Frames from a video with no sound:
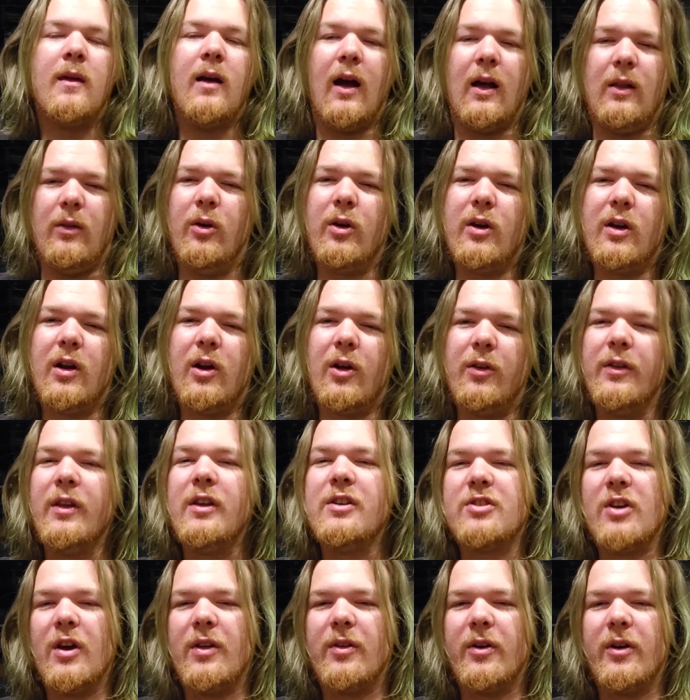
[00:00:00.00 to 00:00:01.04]
I look at all
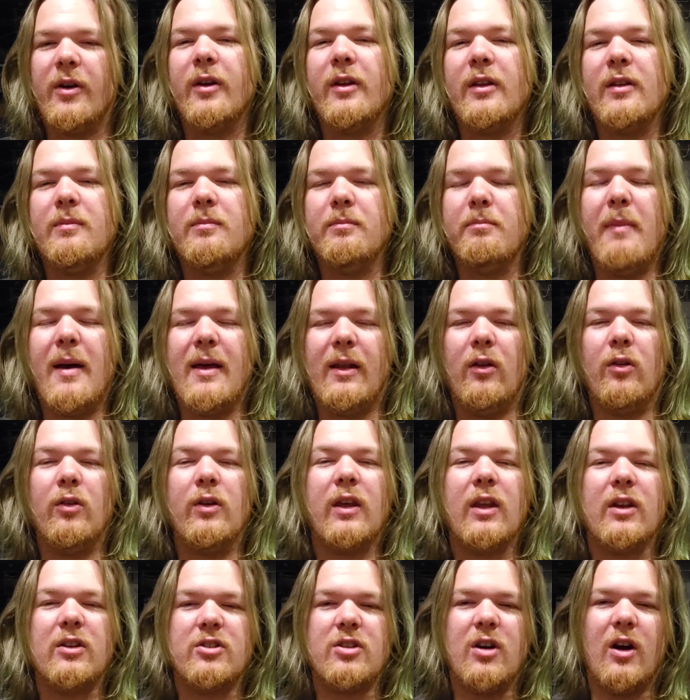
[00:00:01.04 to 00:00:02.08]
these other metal
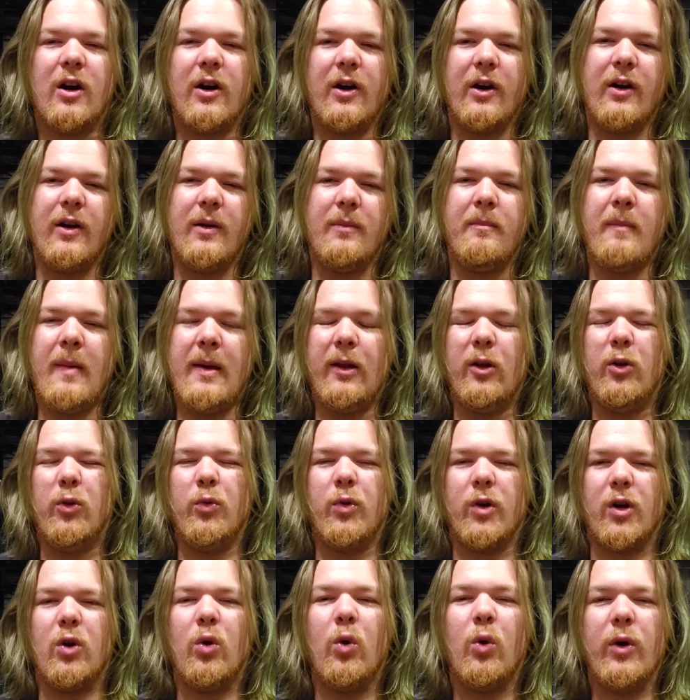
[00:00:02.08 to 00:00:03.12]
guitar and metal
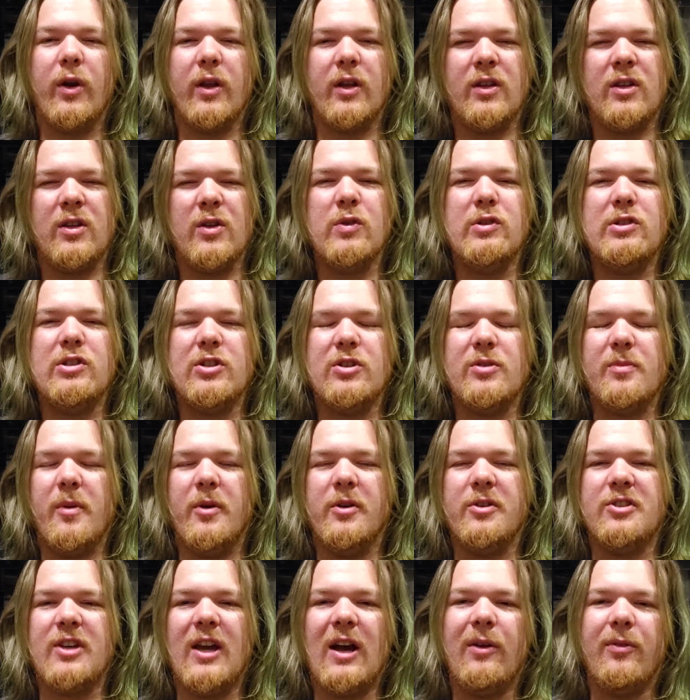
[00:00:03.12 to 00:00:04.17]
recording
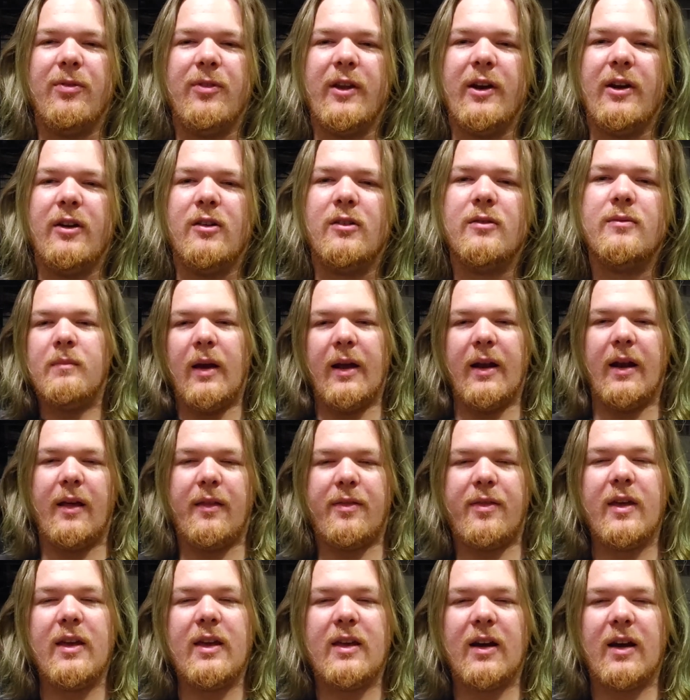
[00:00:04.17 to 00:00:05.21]
YouTubers out there, and I
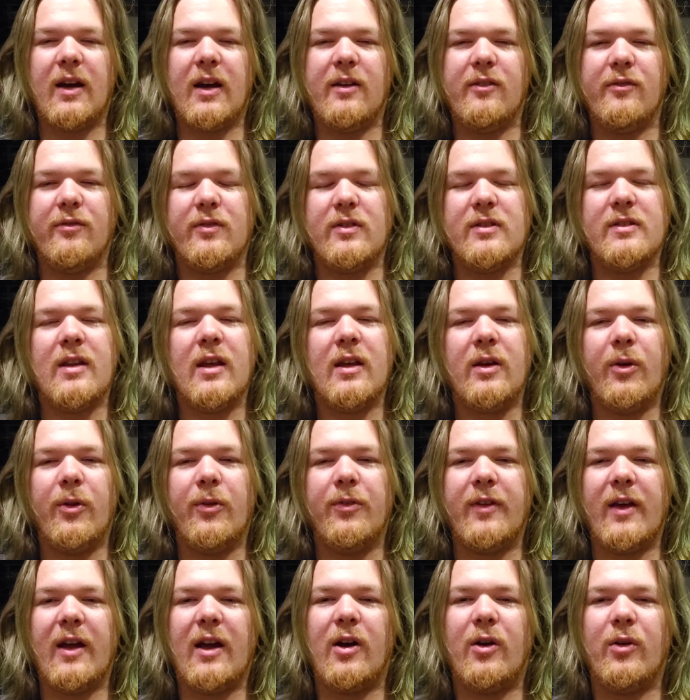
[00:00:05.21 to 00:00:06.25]
think I've nailed
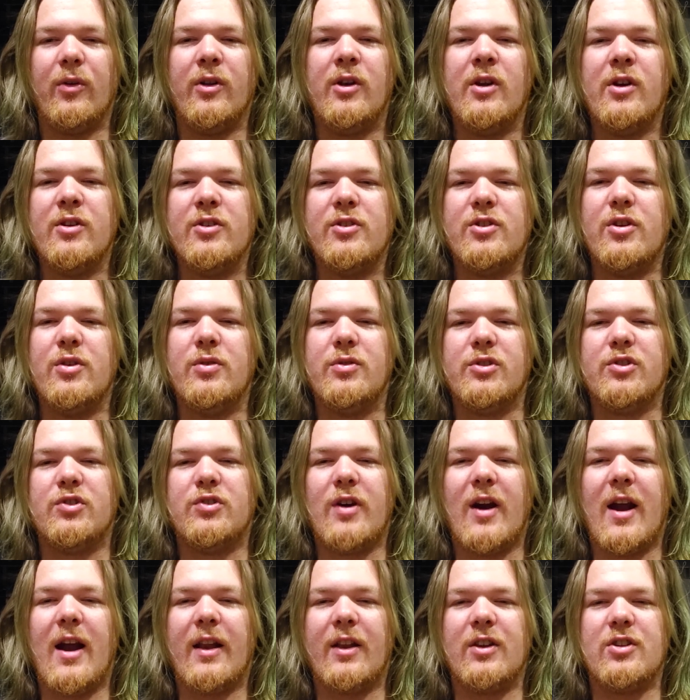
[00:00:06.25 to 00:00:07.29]
down 2
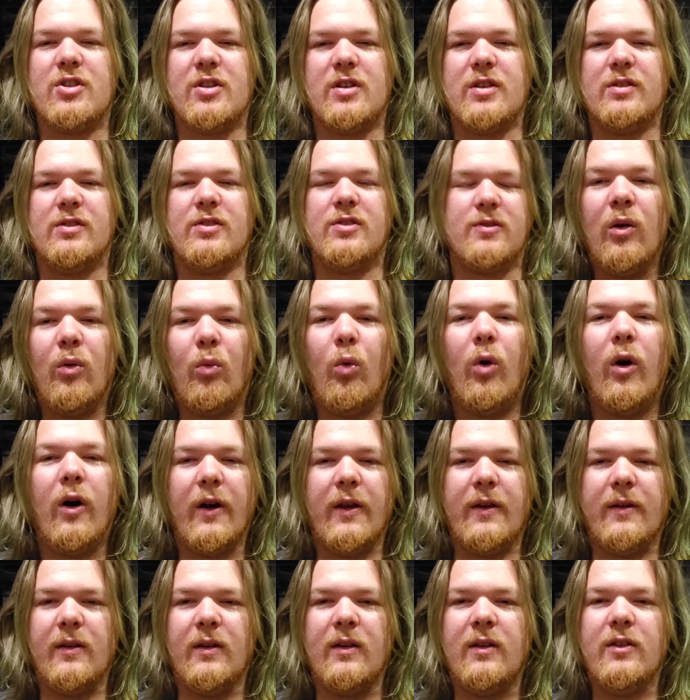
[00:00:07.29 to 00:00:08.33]
strategies.
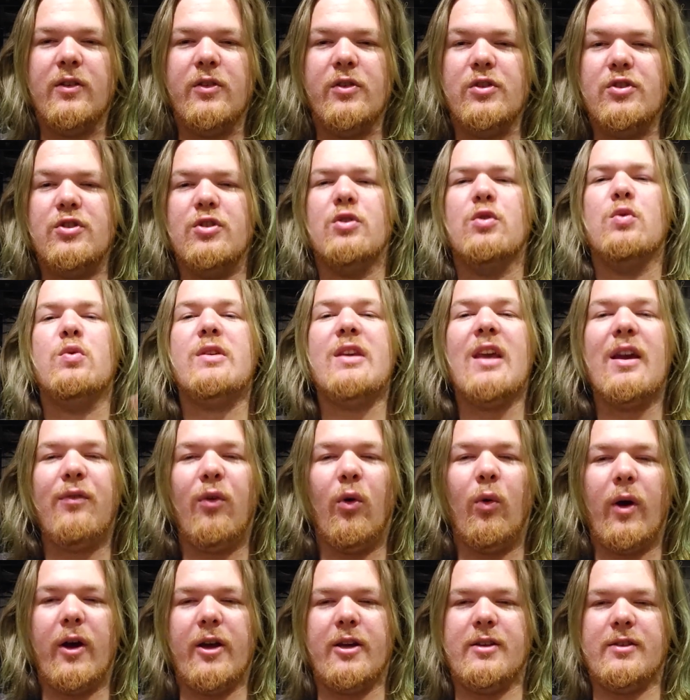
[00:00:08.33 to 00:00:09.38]
1, do
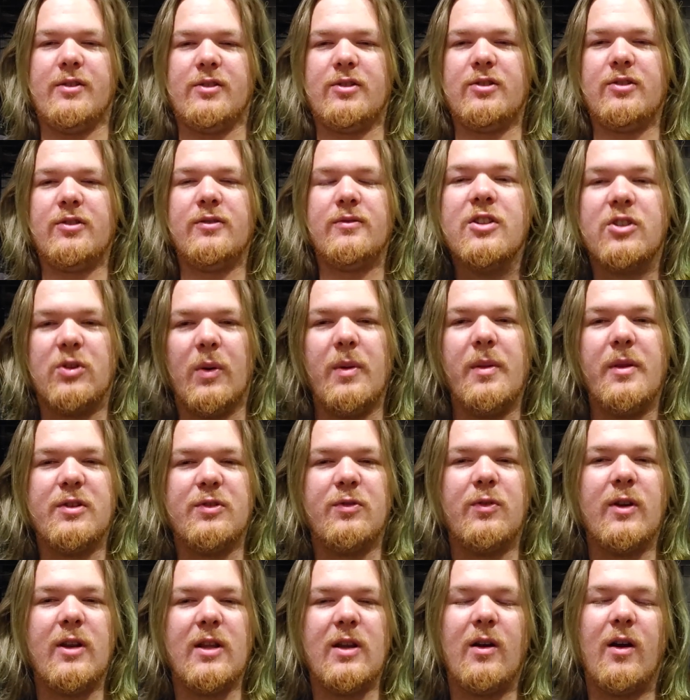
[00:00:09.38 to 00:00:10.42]
giveaways. So in this
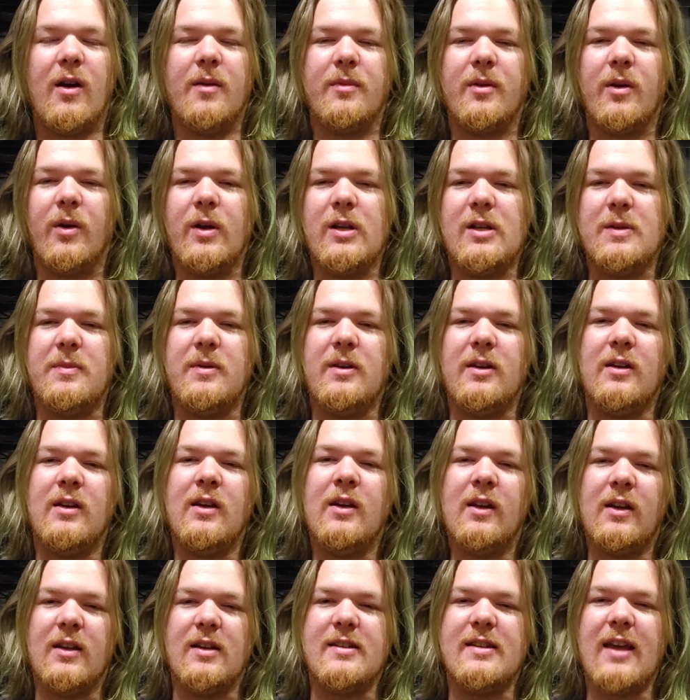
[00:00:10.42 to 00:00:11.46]
video I'm going to be
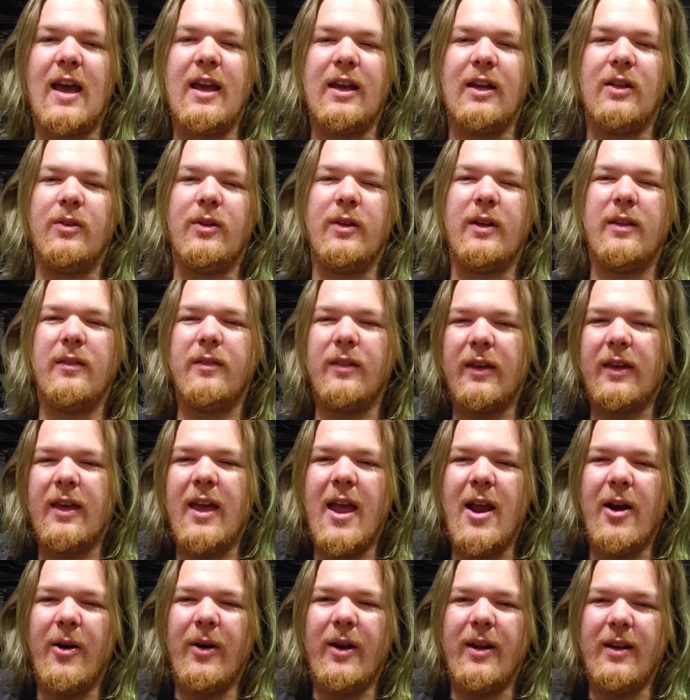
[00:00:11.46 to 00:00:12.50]
dangling the
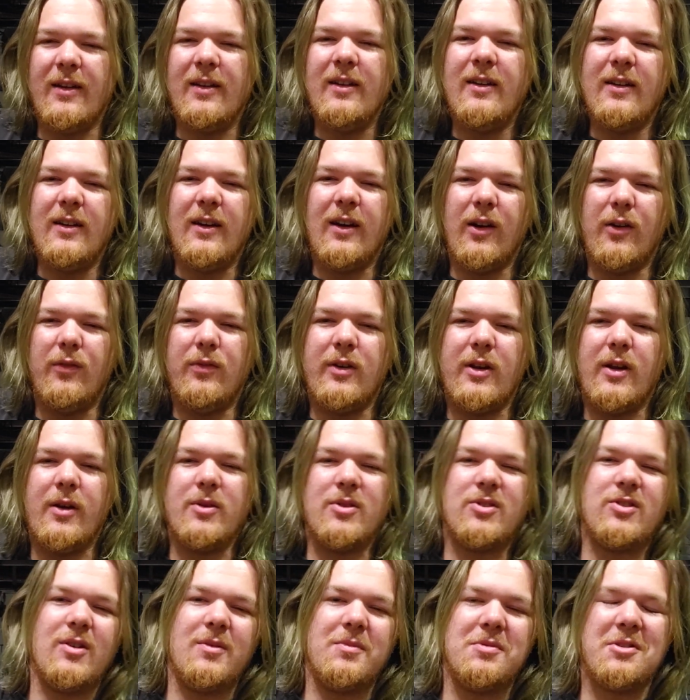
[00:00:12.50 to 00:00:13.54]
carrot of,
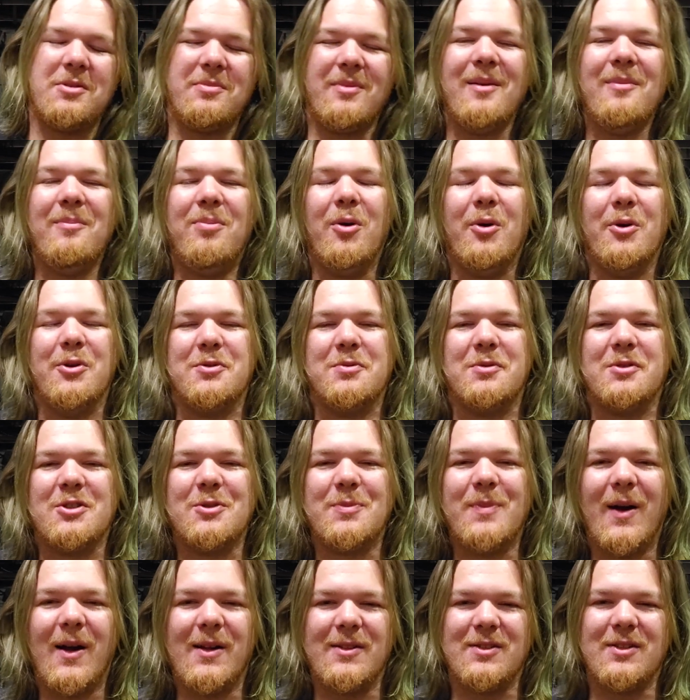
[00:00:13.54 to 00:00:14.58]
some impulse
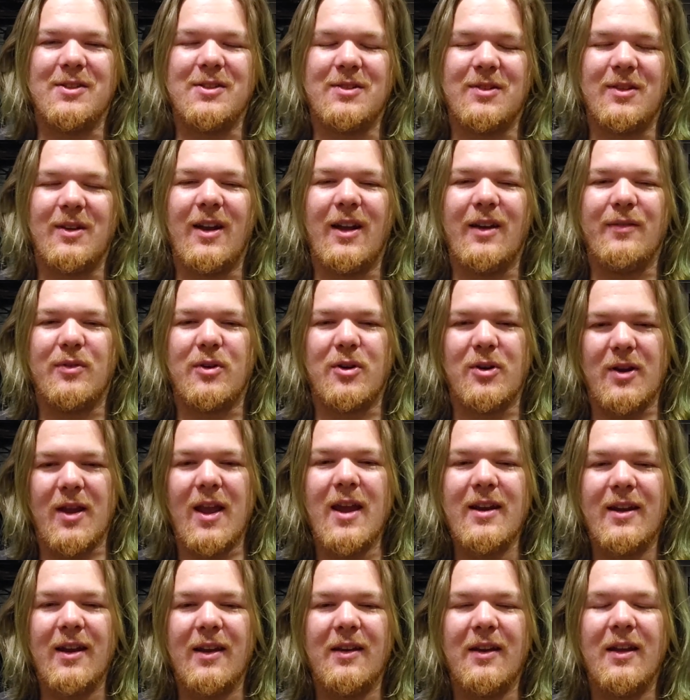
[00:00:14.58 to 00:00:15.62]
responses that I've
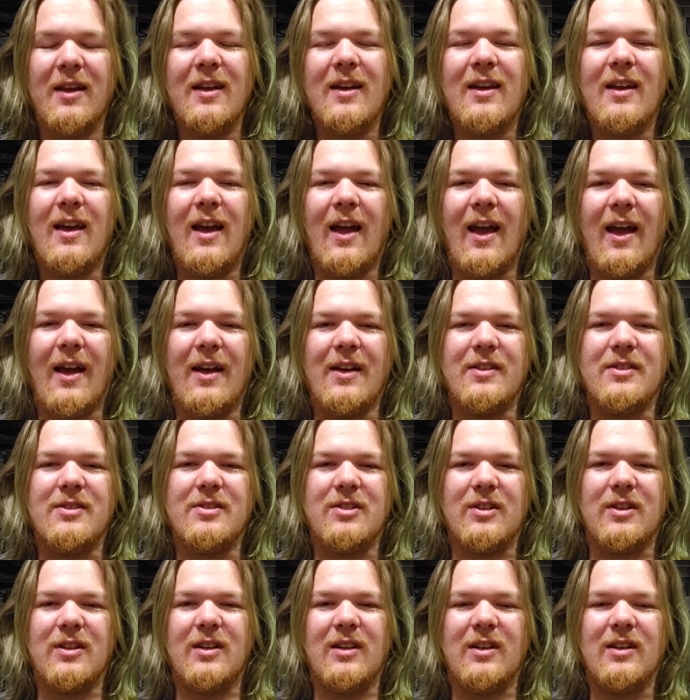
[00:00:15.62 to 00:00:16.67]
created as
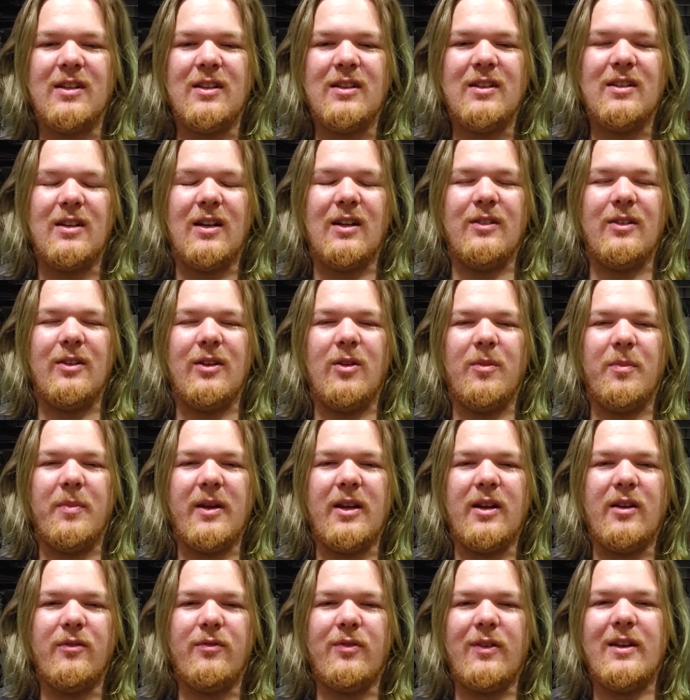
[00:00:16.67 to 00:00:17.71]
a little bit
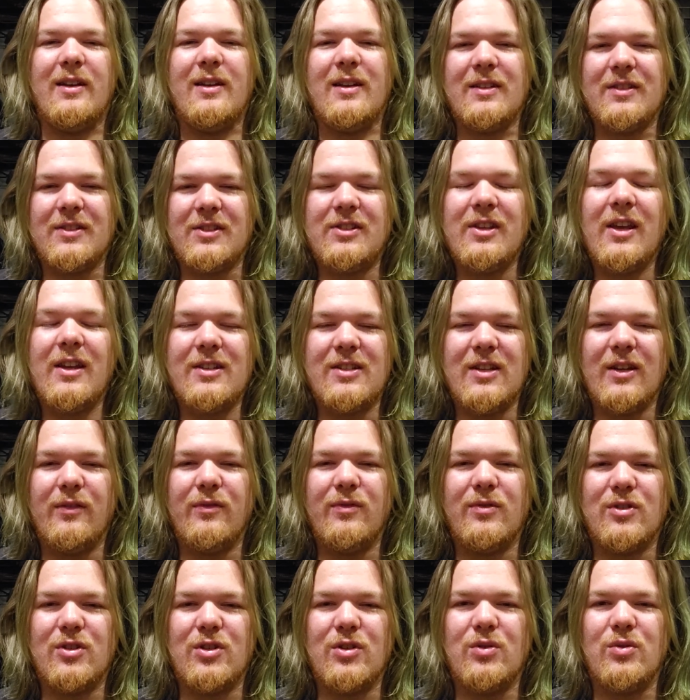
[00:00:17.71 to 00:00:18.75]
of an
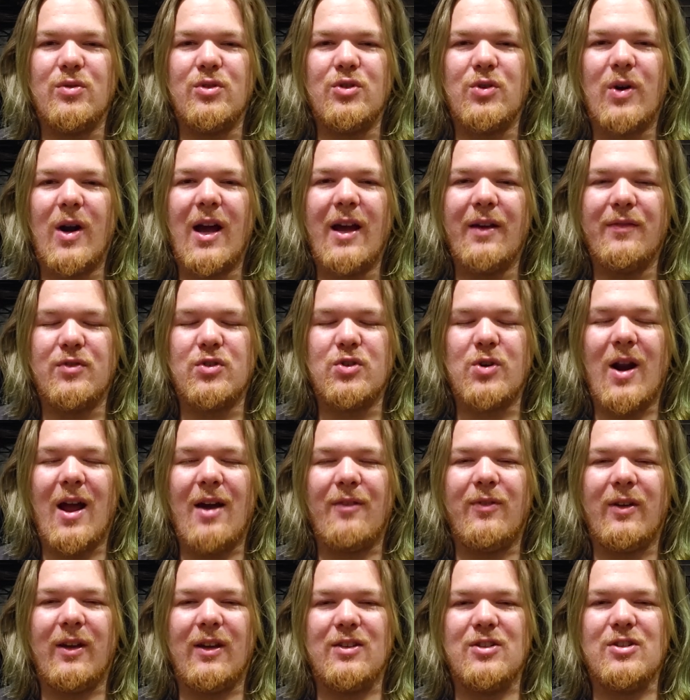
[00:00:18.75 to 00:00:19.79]
incentive to drive
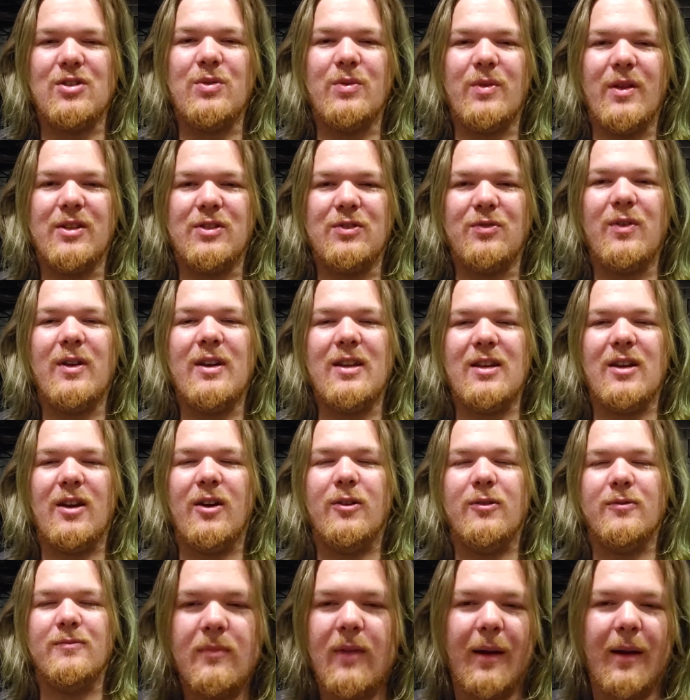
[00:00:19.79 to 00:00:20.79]
traffic to this video.